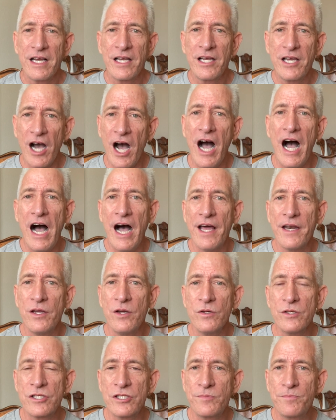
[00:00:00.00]
God,
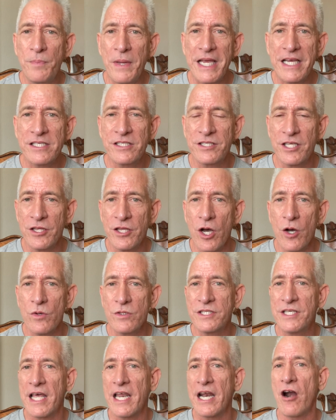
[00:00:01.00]
who speaks to
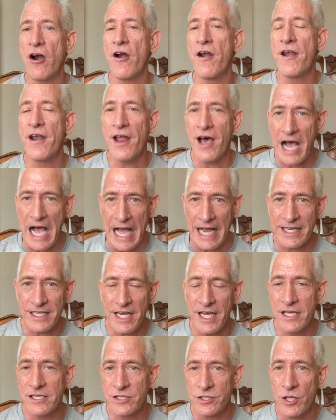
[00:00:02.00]
those that are not
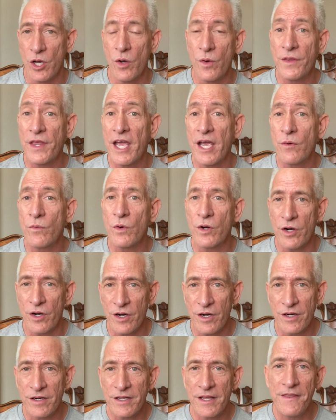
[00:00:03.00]
as though they
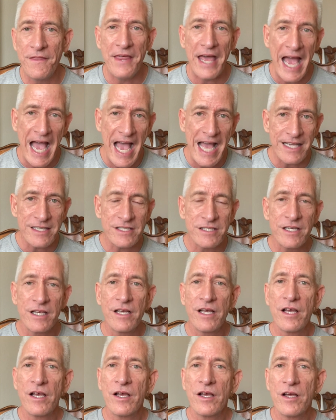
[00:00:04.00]
were. That's
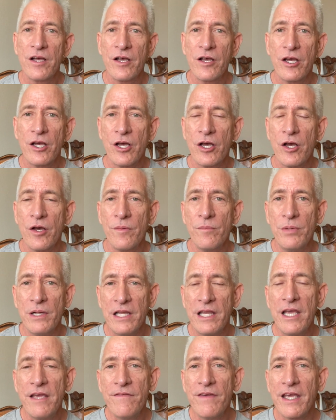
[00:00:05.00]

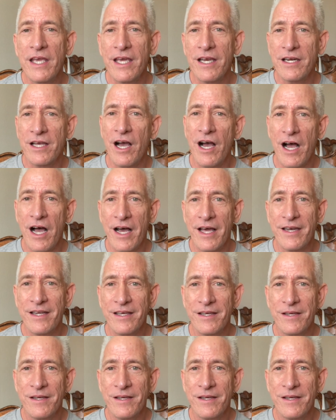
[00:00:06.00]
believing in God.